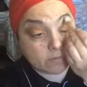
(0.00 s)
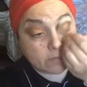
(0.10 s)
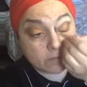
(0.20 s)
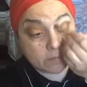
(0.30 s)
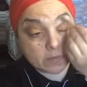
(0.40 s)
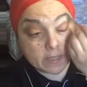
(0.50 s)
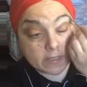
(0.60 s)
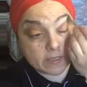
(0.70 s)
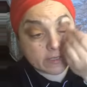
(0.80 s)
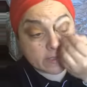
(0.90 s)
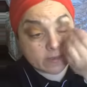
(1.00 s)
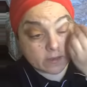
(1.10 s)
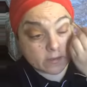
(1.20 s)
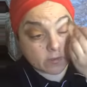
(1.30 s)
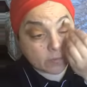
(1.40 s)
blend it in
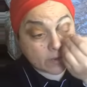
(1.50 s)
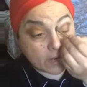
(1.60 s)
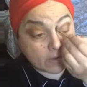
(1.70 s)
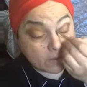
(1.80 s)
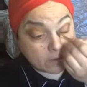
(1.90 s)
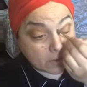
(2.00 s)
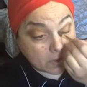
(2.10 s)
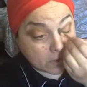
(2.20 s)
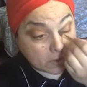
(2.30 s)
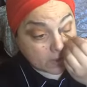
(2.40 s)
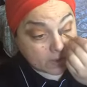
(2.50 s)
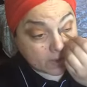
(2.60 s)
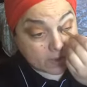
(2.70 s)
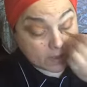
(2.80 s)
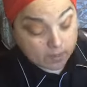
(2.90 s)
under the brow
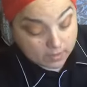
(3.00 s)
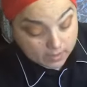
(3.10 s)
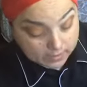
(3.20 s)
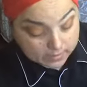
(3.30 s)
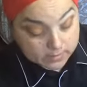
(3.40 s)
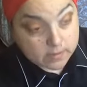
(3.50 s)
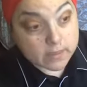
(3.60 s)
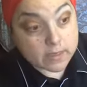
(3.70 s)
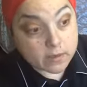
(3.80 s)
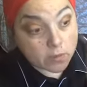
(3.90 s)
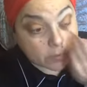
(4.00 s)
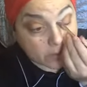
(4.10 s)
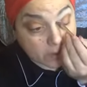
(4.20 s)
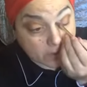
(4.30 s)
and into the inner corner.